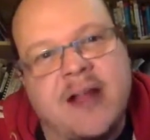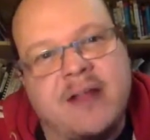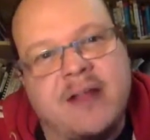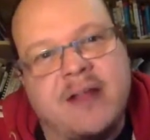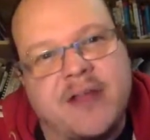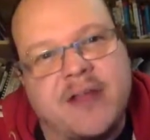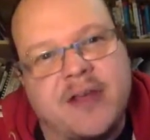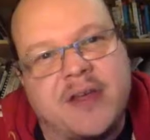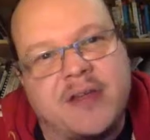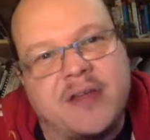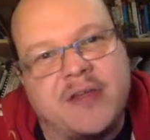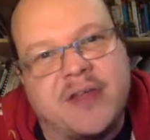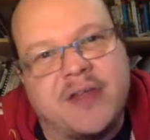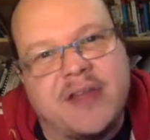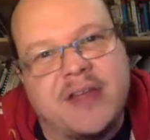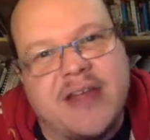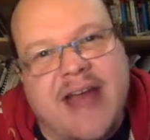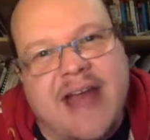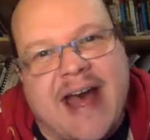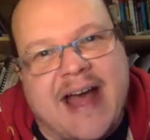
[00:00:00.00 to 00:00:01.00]

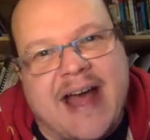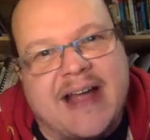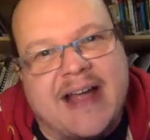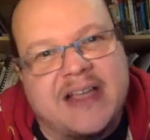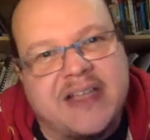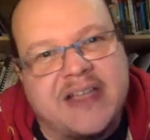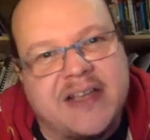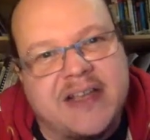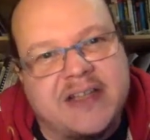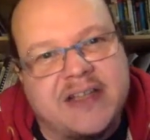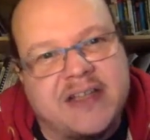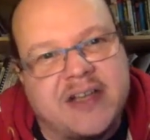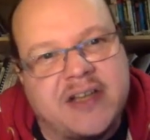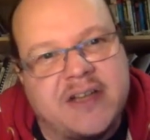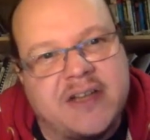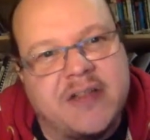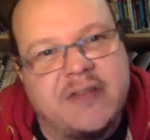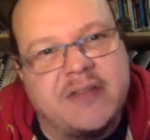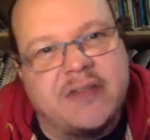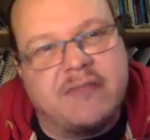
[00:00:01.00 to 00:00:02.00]
the architecture,
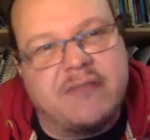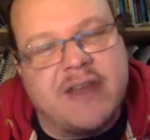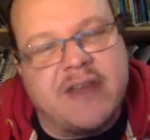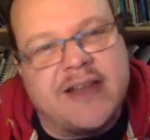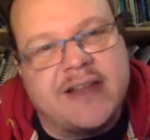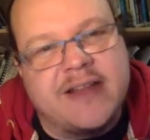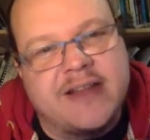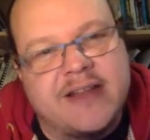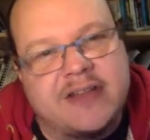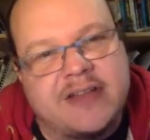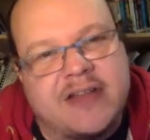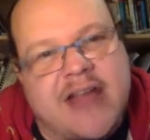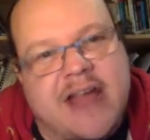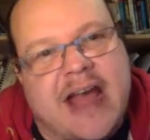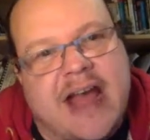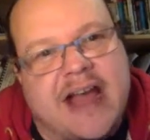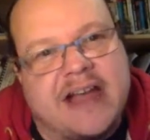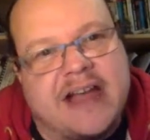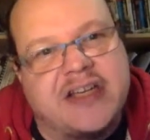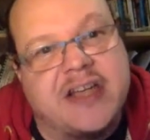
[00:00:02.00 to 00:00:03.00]
the regulatory
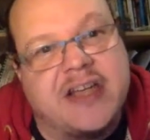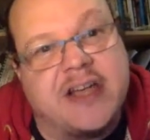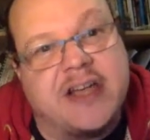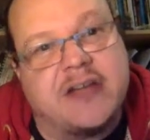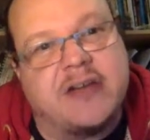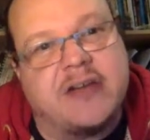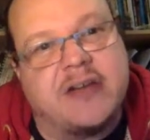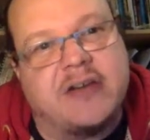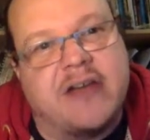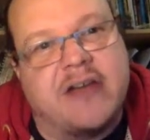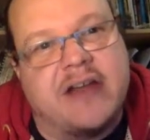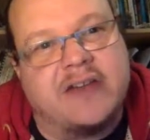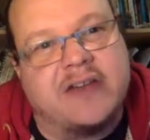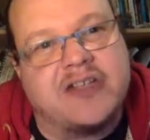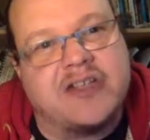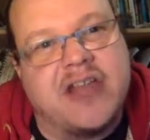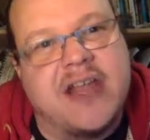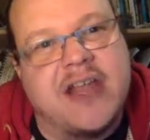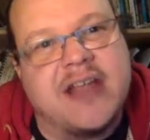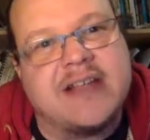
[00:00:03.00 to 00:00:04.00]
architecture around
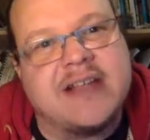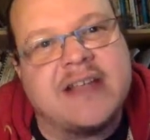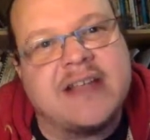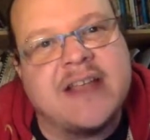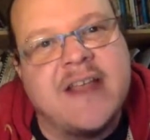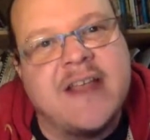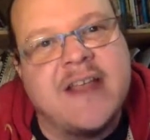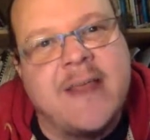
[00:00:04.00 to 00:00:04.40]
checks